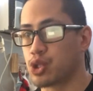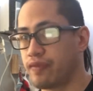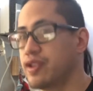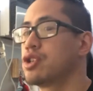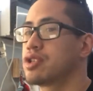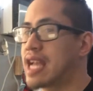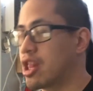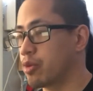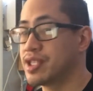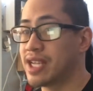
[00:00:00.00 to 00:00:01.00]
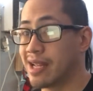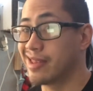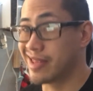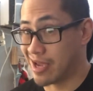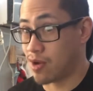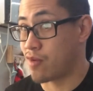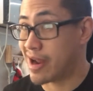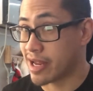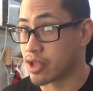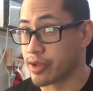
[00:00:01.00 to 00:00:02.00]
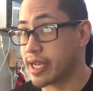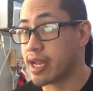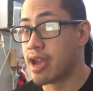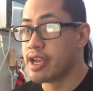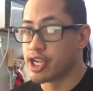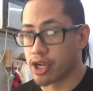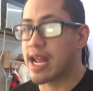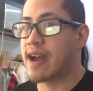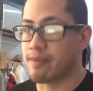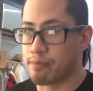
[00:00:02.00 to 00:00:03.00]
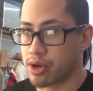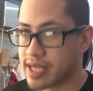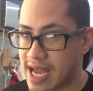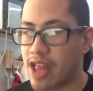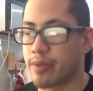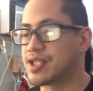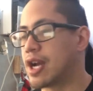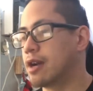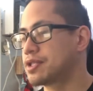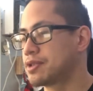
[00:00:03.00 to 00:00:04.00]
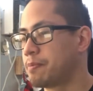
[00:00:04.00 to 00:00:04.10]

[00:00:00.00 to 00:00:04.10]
So if you took the calories in, theoretically, you're going to have to burn the calories out.